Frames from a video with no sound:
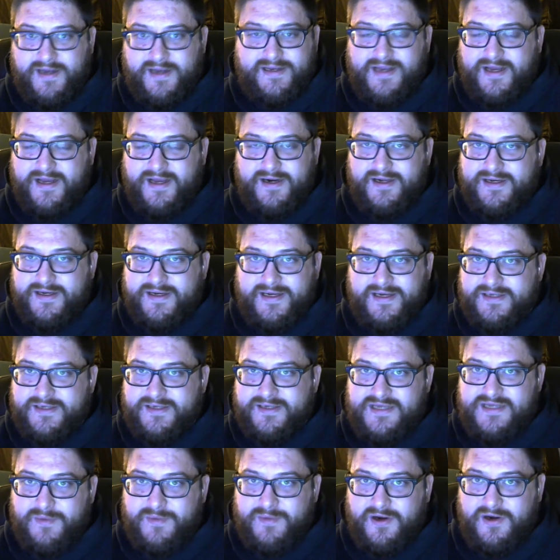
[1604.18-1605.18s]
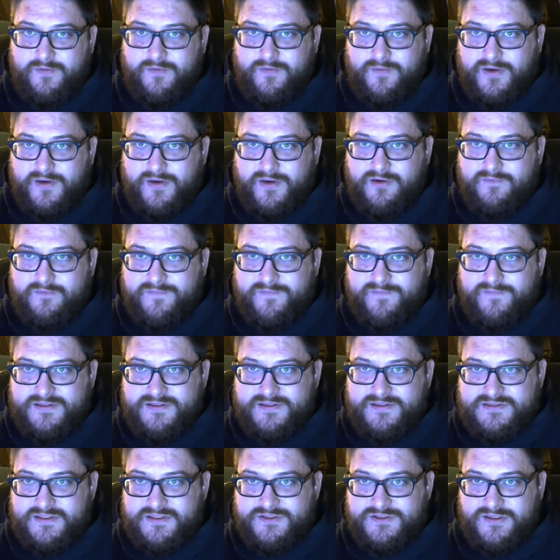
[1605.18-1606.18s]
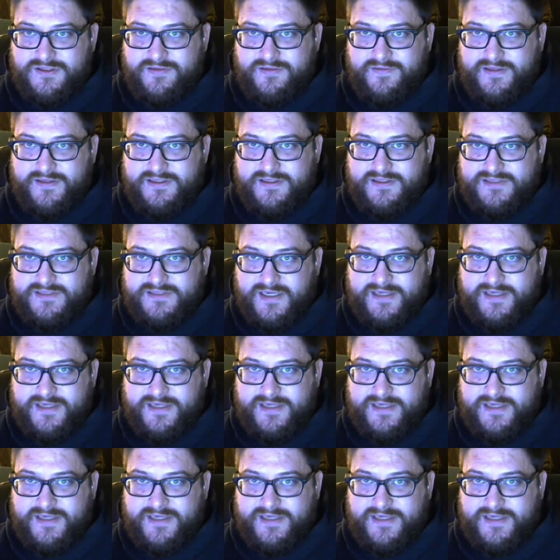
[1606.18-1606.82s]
got to take Marion Renault via decision in this.